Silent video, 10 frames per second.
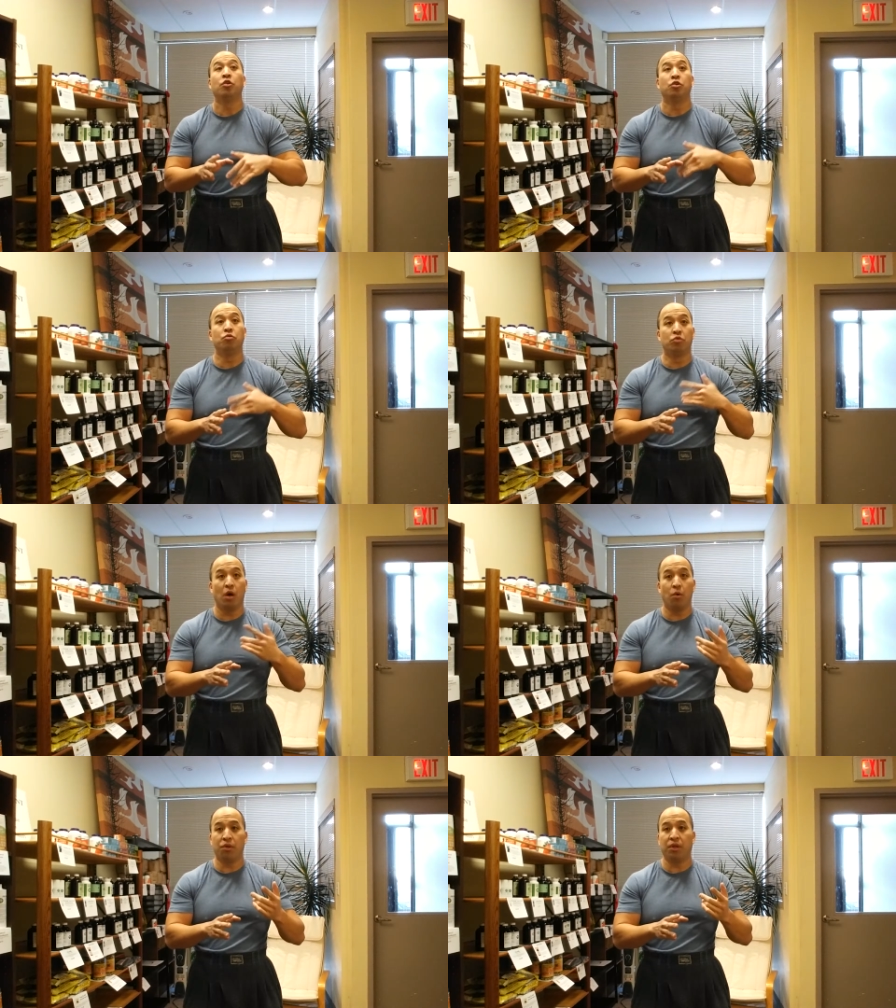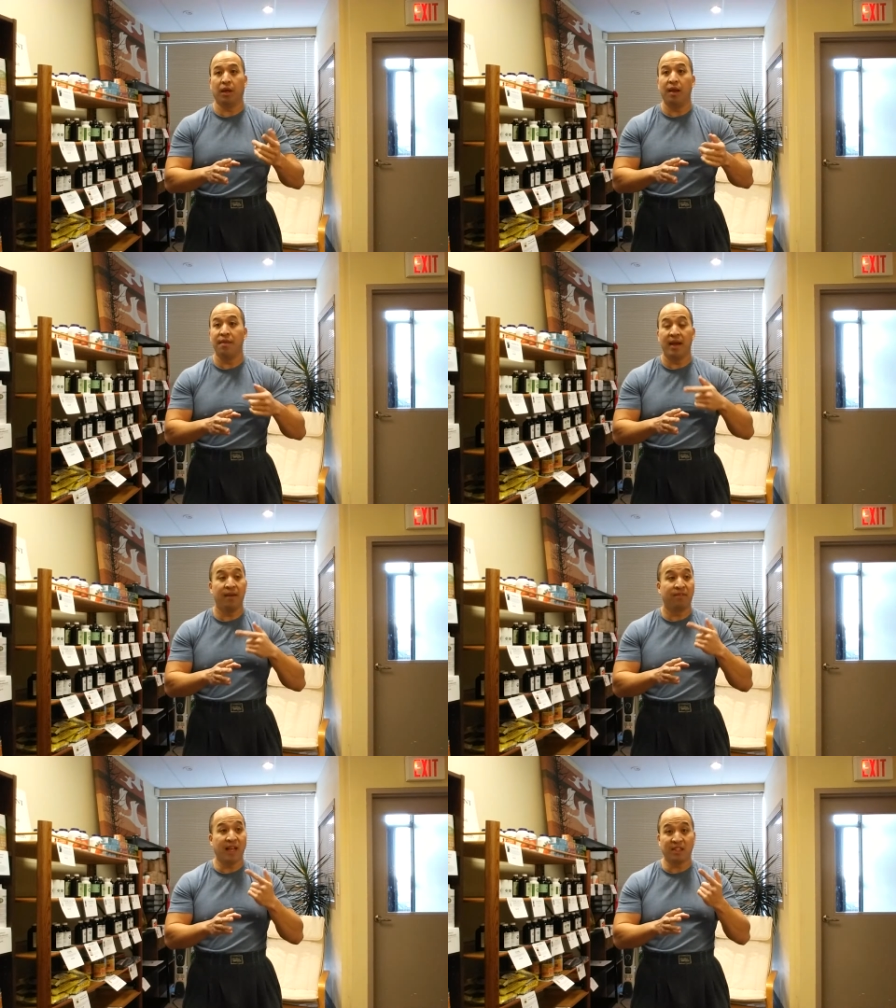You go with it, and then
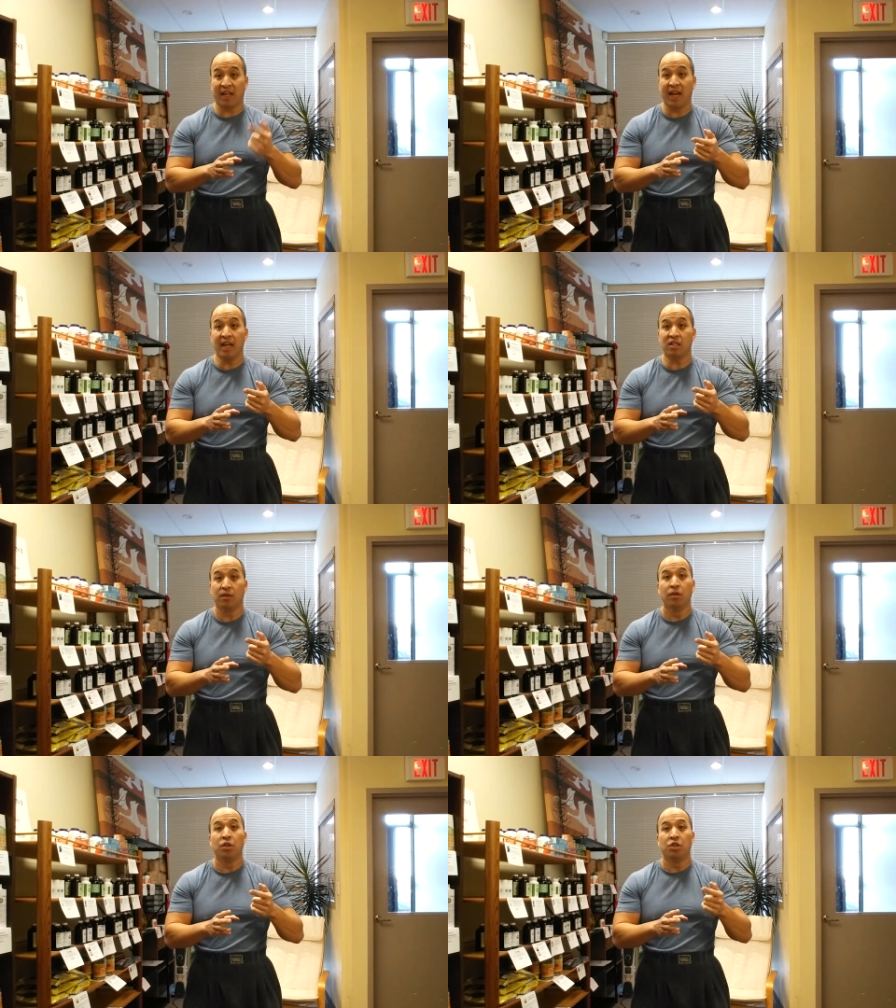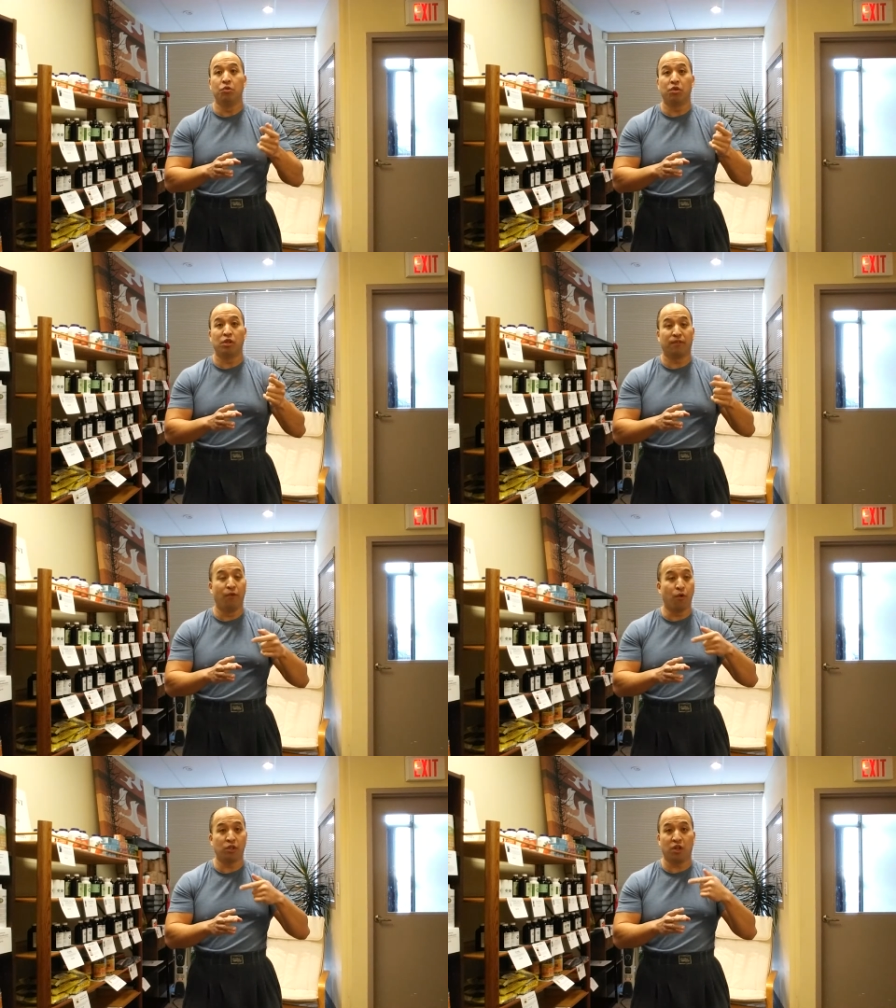if that's the case, you can just
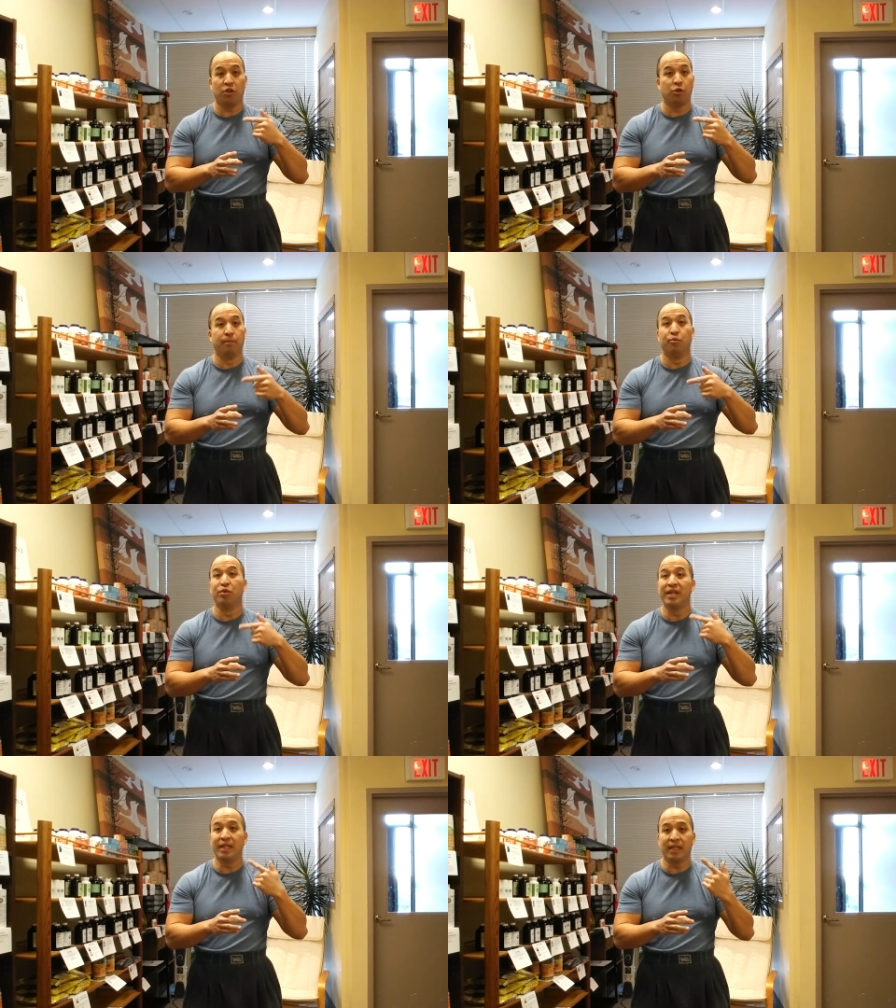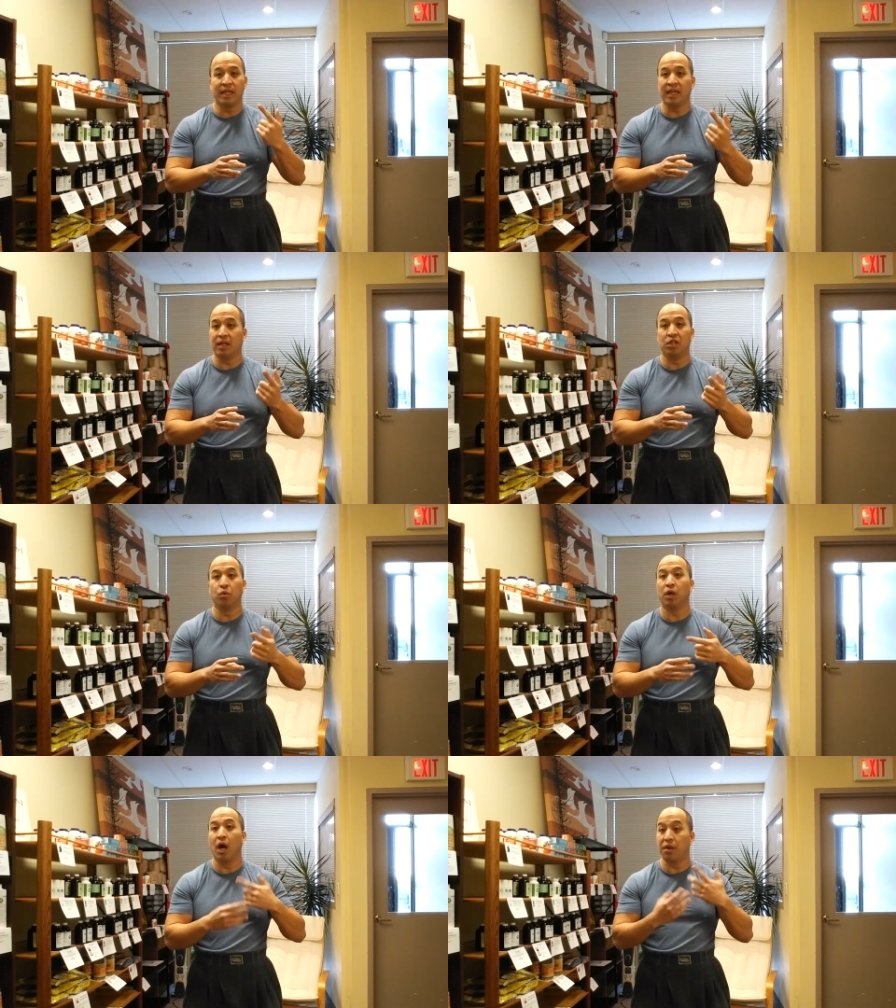focus on your breathing and
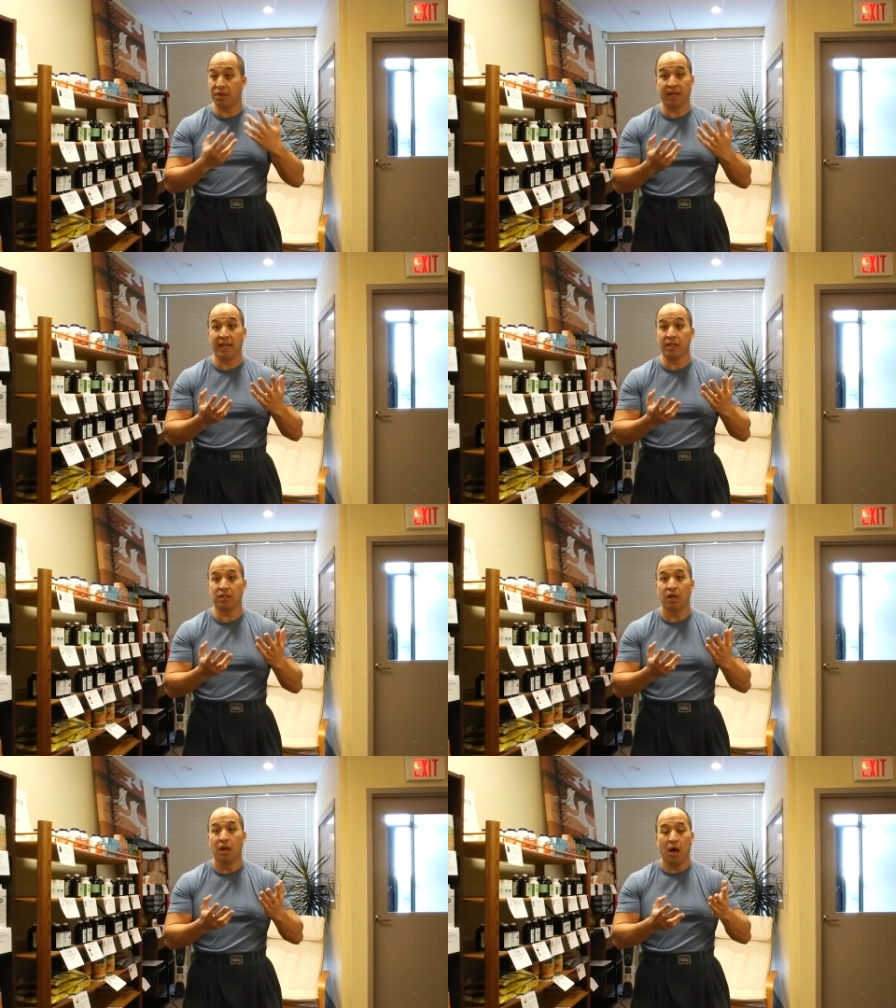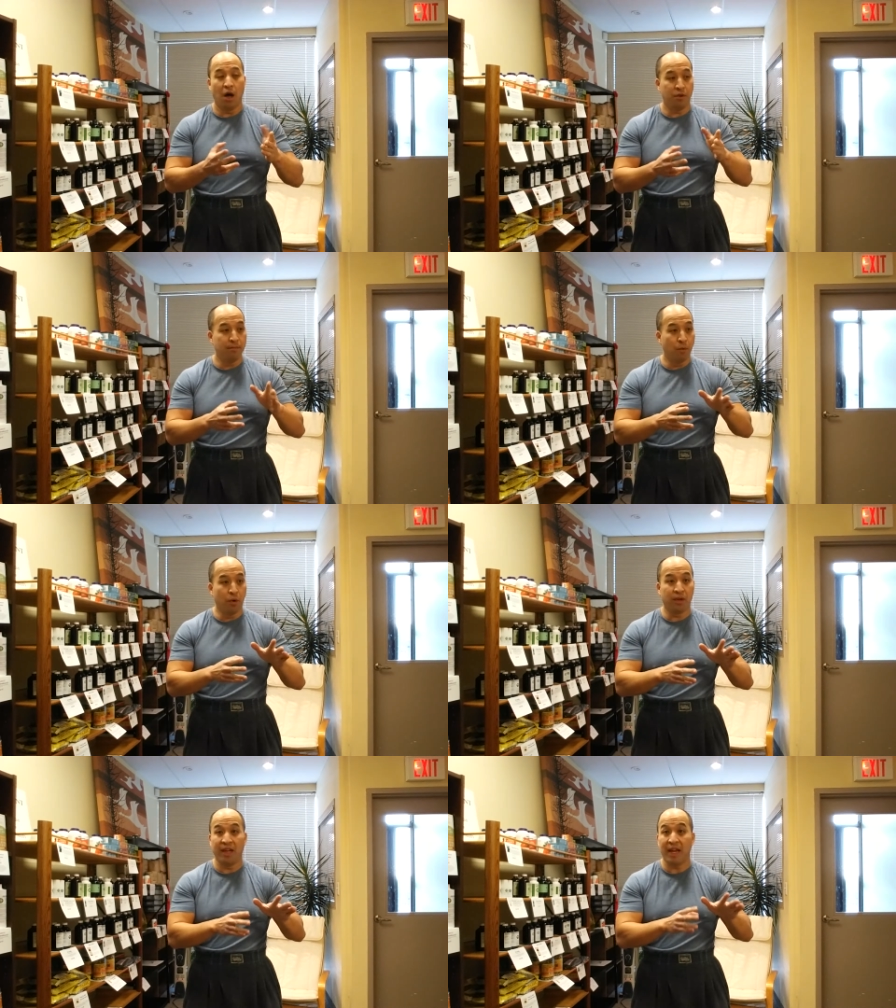doing other things, other
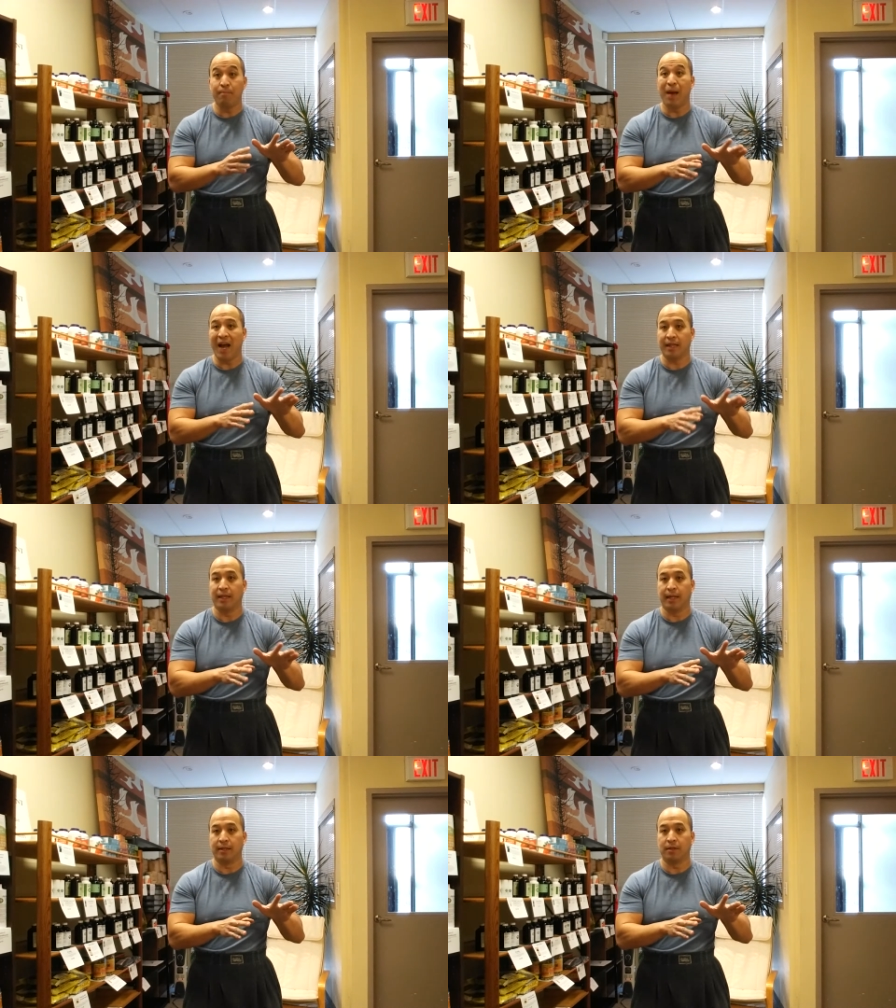more laid-back things.